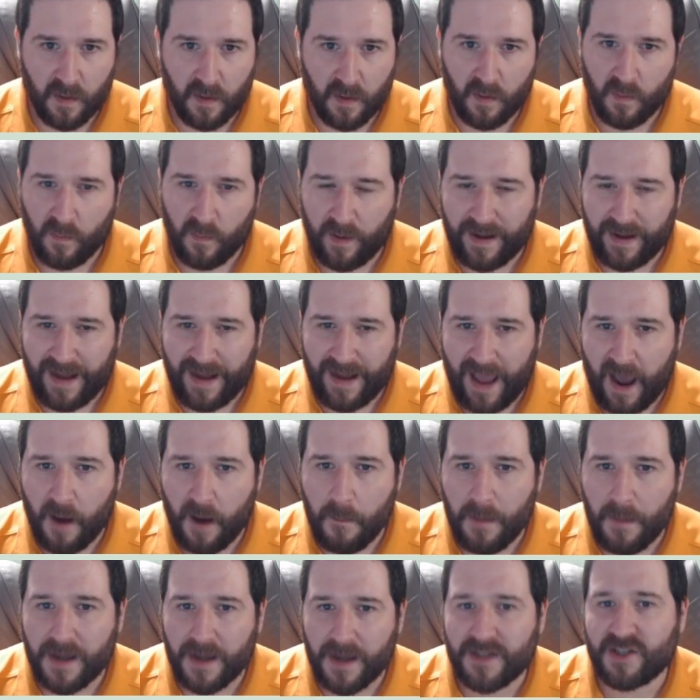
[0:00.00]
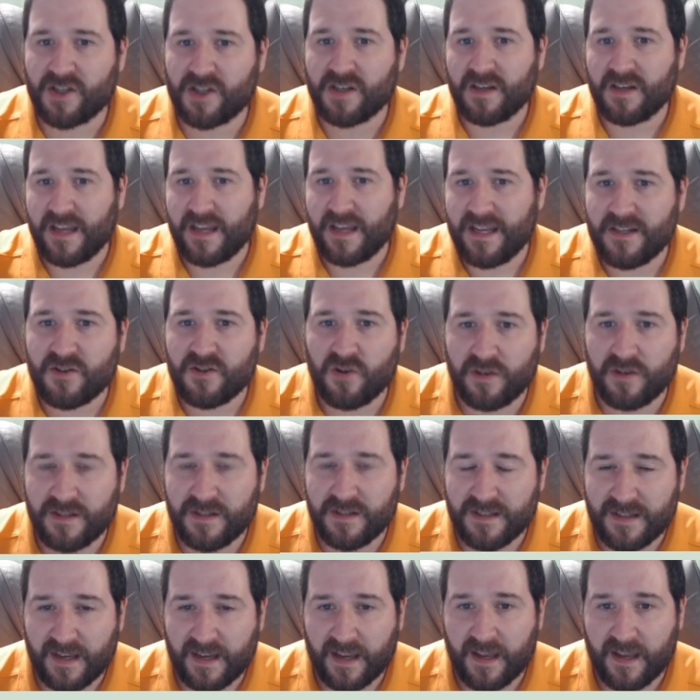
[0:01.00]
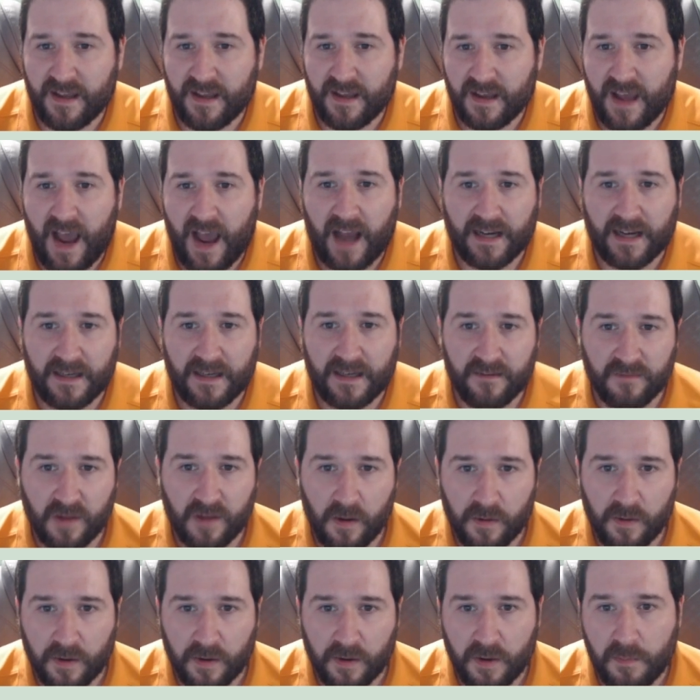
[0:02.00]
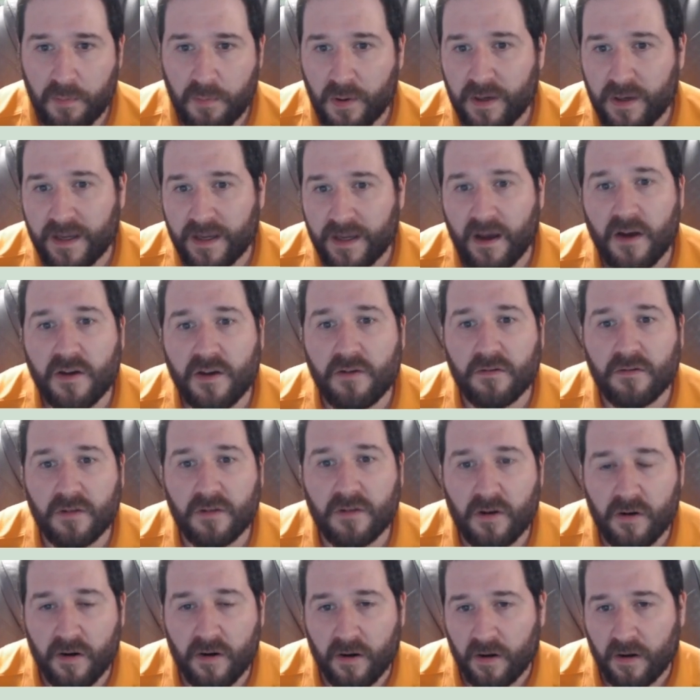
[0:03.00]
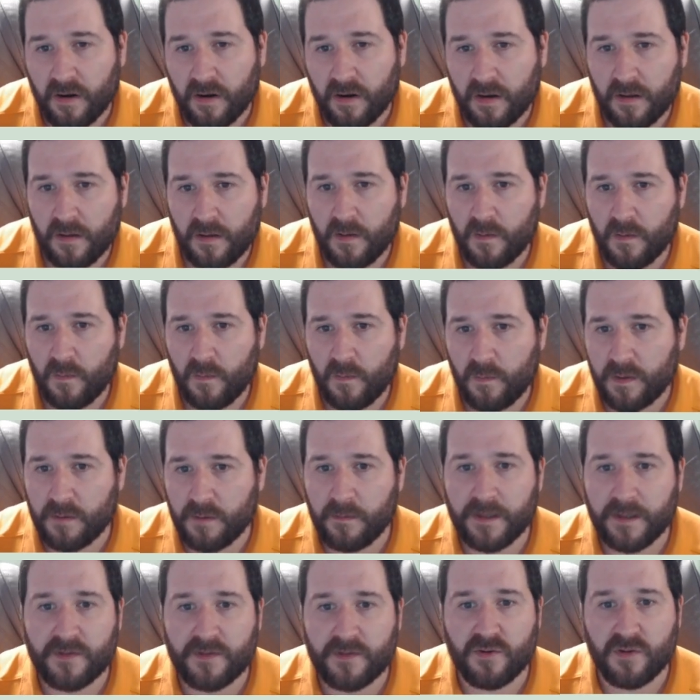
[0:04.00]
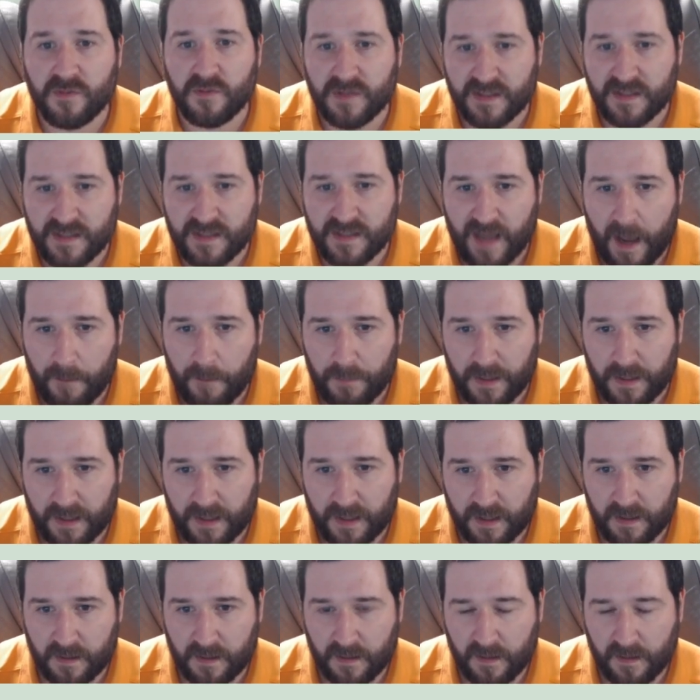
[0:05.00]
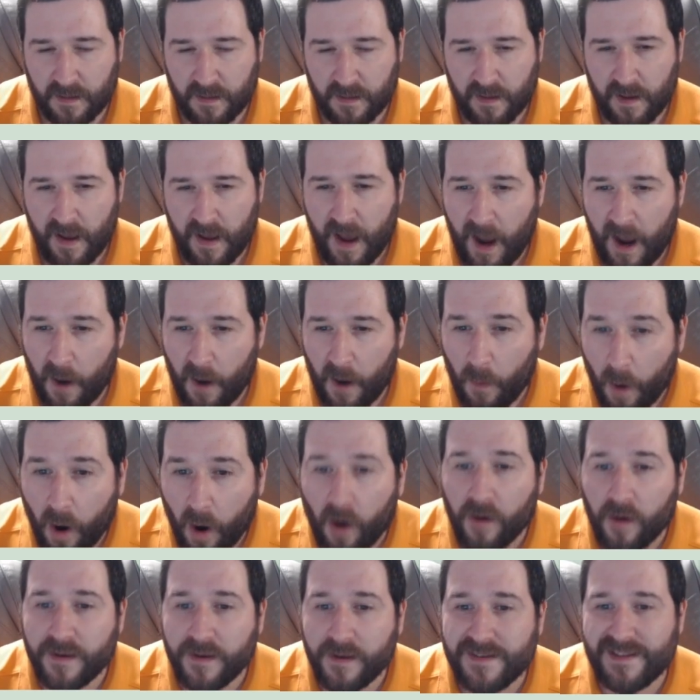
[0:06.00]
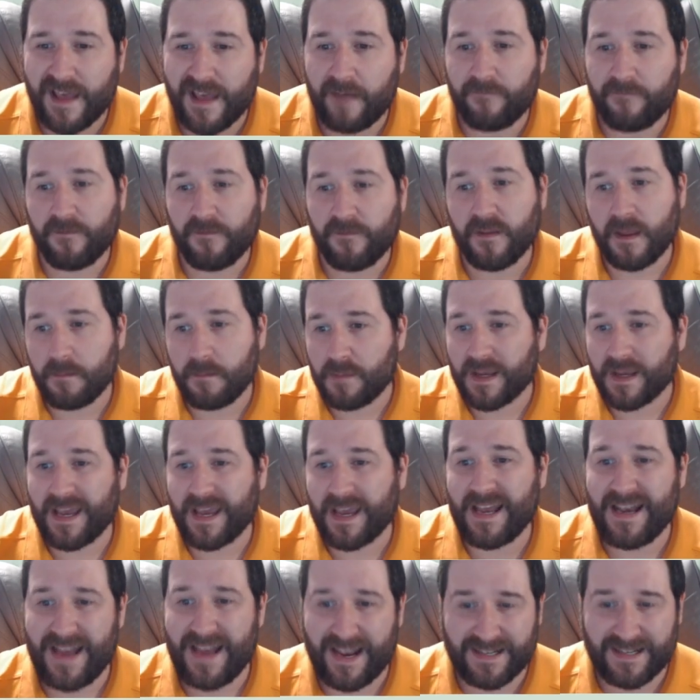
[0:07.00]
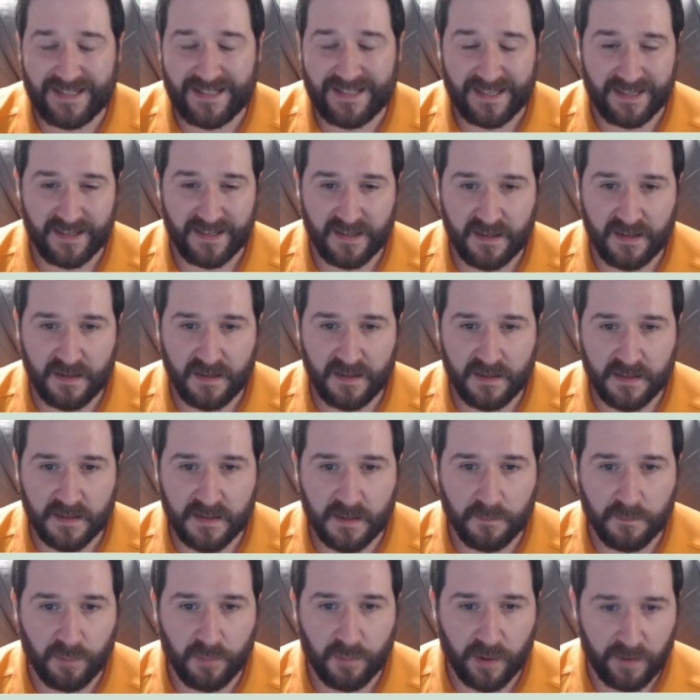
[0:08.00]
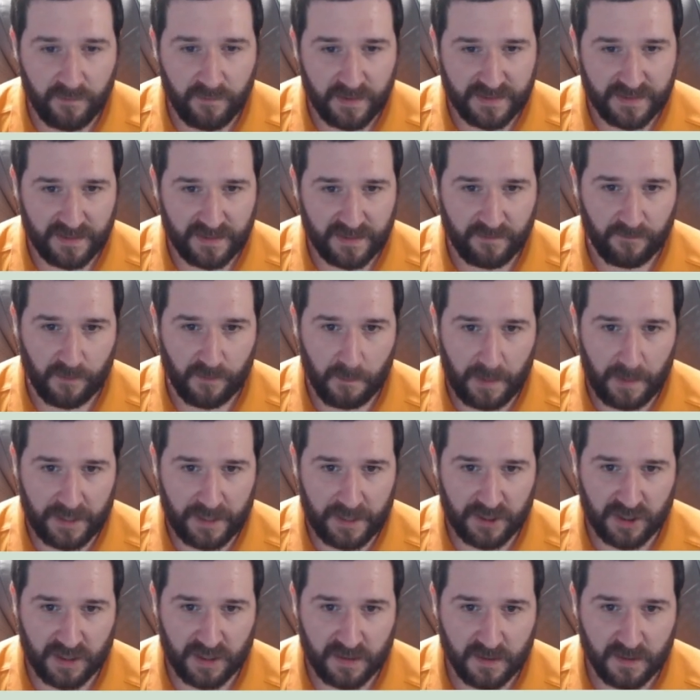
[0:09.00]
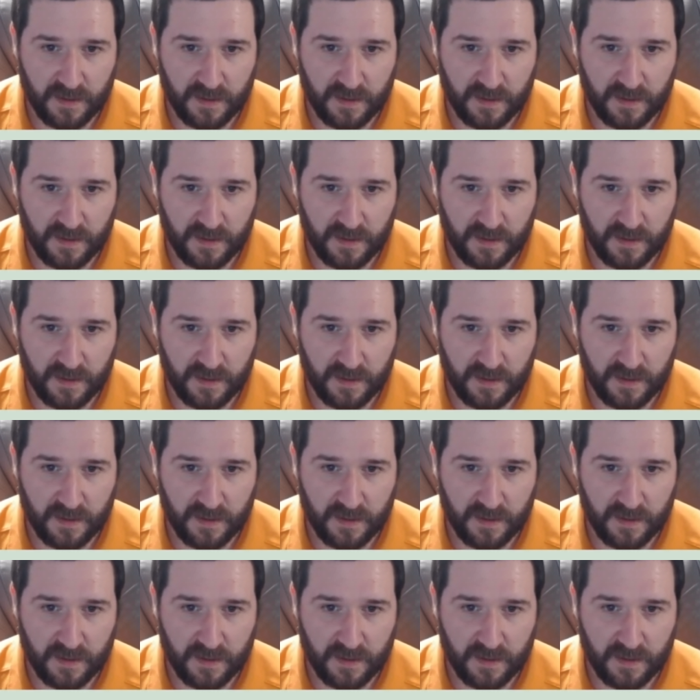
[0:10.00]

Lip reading: Right? How much intrinsic cognitive load are you putting on your learner when you introduce a topic? How hard is that for them to connect it to previous information?